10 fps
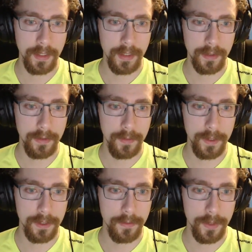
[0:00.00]

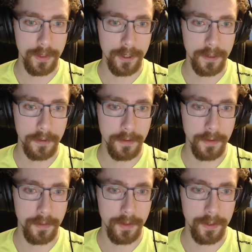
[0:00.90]
globalist
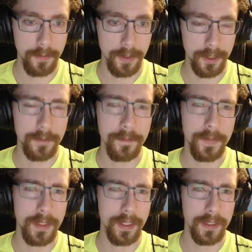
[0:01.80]
Bush.
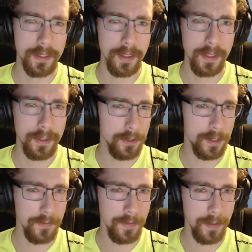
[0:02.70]
He has an
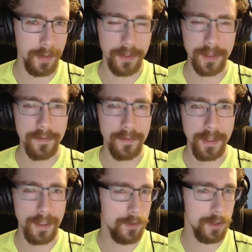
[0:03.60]
interesting family with an
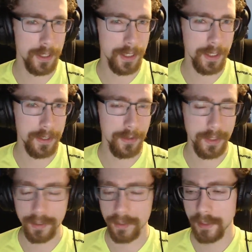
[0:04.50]
interesting history,
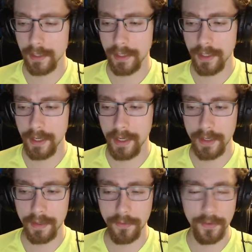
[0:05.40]

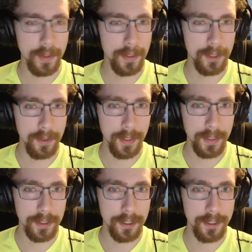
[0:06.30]
and one that should be
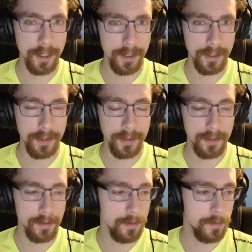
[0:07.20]
studied
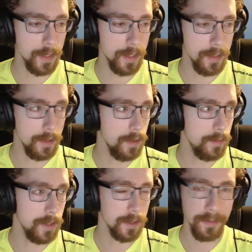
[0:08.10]
by the
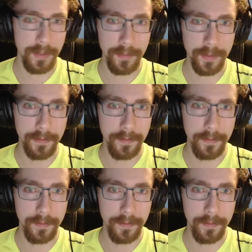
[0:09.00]
American people.